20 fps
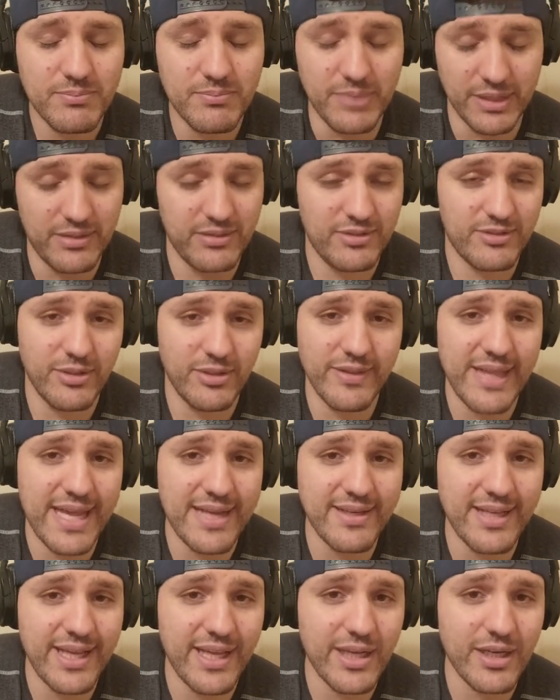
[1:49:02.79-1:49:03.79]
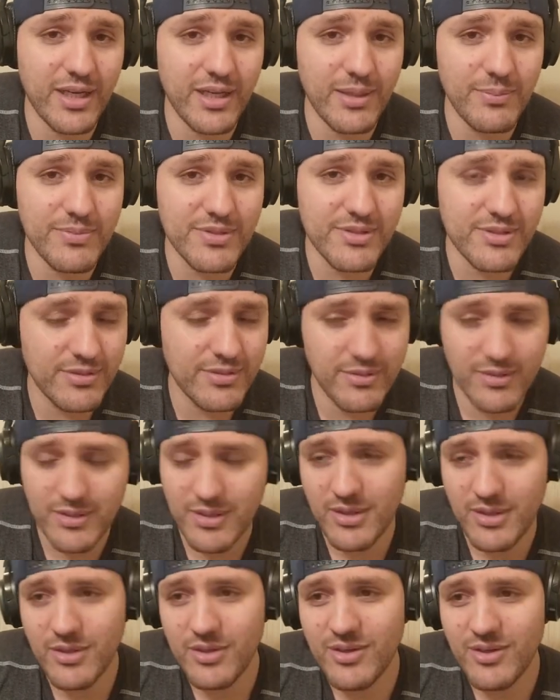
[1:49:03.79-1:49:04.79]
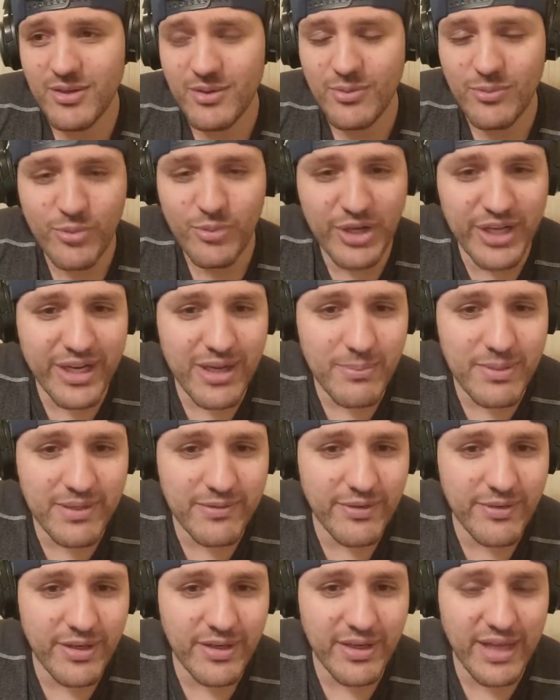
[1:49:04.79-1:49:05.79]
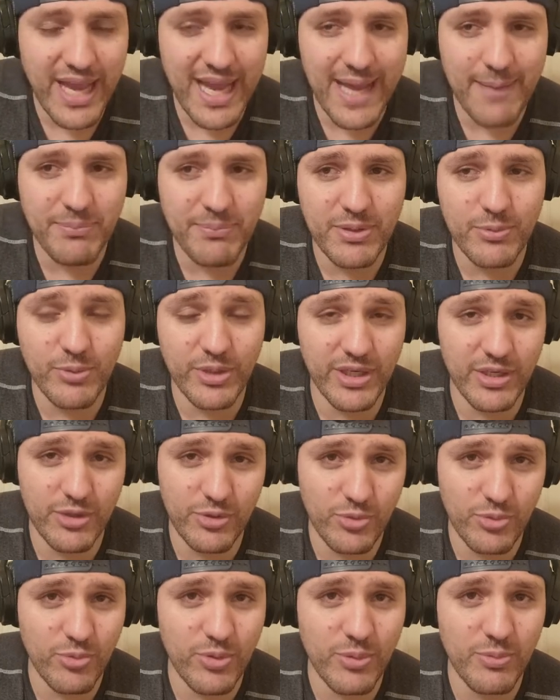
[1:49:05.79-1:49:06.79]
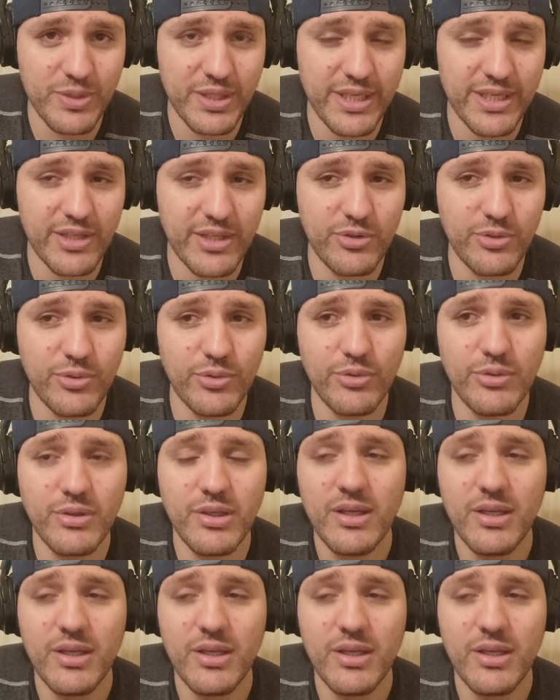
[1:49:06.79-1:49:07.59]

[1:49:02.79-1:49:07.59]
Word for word: But until that day comes, we're going to be very happy. We're going to do what we're going to do.